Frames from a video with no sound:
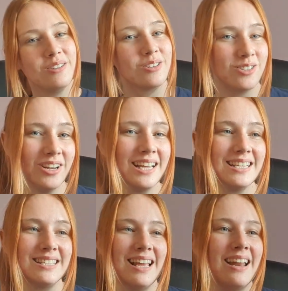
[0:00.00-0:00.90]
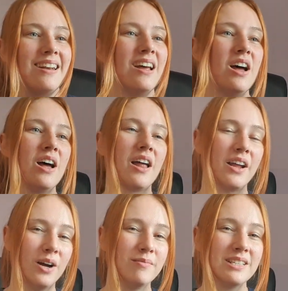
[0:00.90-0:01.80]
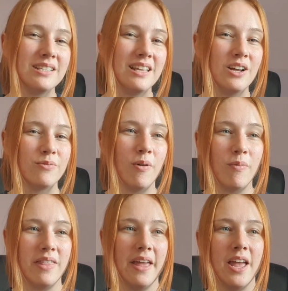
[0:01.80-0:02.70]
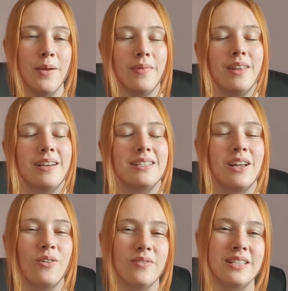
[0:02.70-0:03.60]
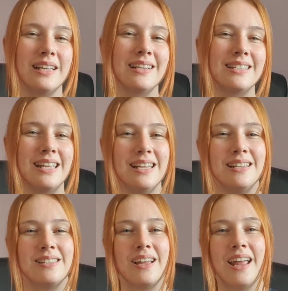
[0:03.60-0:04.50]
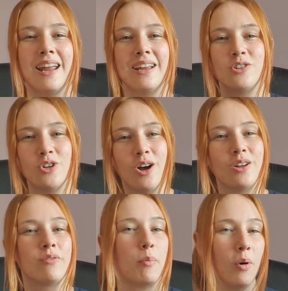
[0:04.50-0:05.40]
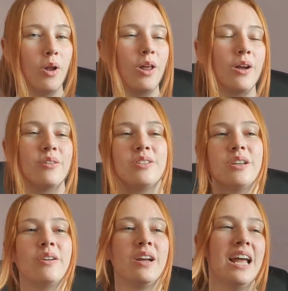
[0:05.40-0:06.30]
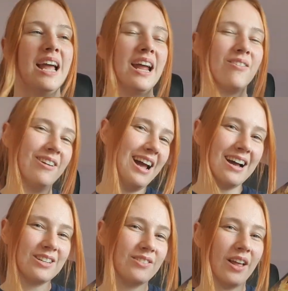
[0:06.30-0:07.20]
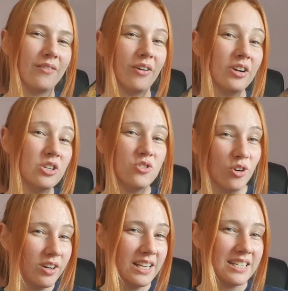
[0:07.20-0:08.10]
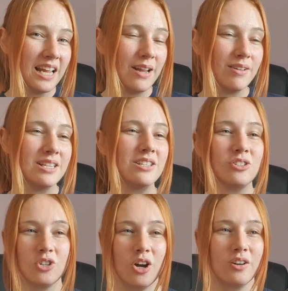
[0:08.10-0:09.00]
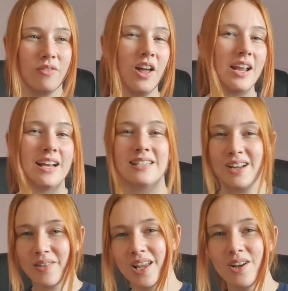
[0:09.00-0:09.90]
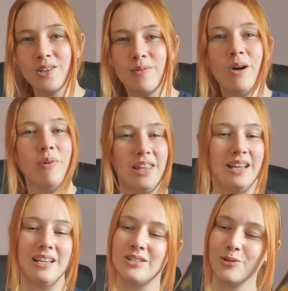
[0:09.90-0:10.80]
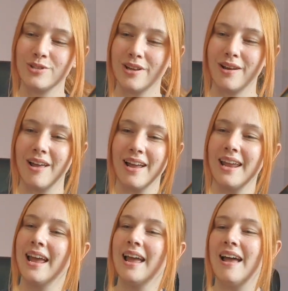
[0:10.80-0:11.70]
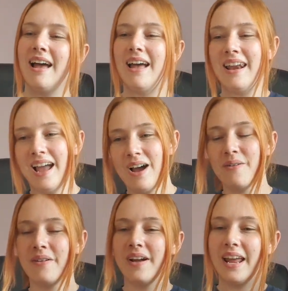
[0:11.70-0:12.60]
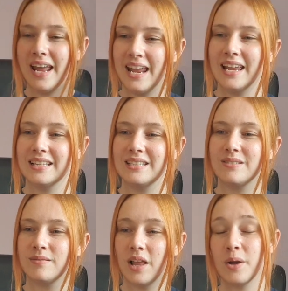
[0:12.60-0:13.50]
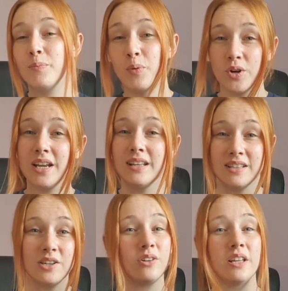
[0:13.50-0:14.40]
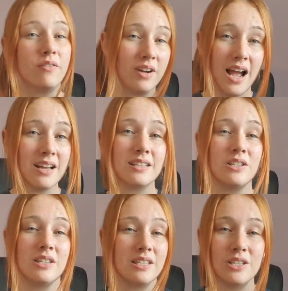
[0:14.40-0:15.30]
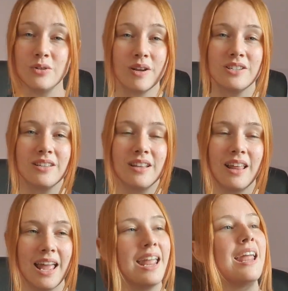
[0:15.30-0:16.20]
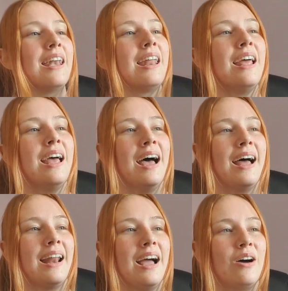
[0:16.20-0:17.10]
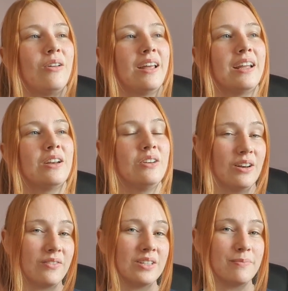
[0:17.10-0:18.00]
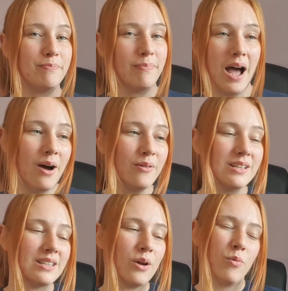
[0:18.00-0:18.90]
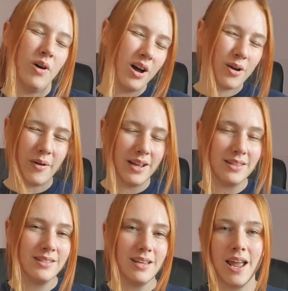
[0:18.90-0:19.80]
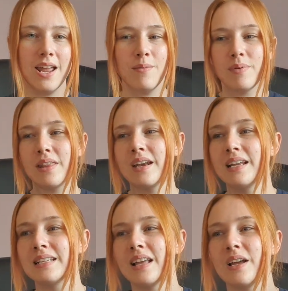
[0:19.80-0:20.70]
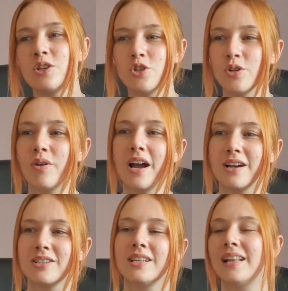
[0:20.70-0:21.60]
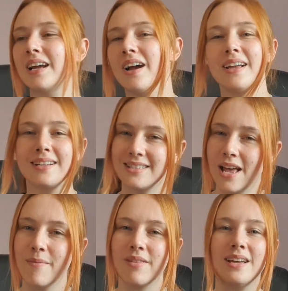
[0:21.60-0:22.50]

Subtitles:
Will Solace then like comes into the underworld with him, and then it's like, obviously because he's a child of Apollo, so it reacts like very strongly to him because he's a child of light and he's now in the underworld where there is no sunlight, and how his like body literally reacts to the situation that they're in, and how like none of his powers like work quite the same. But then he's like, do you know what, actually, like, I accept